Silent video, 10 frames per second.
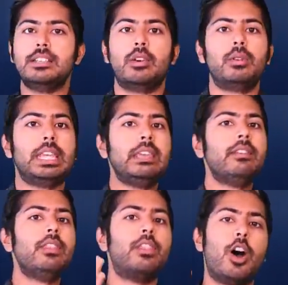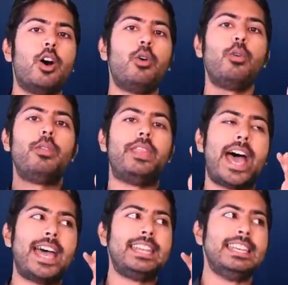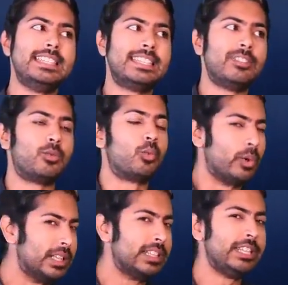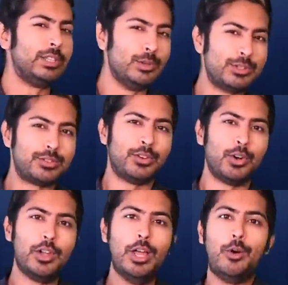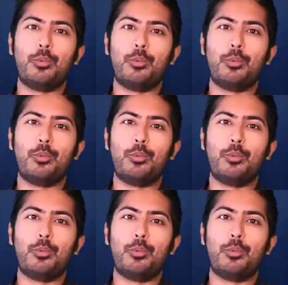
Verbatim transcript: So even though that isn't really useful,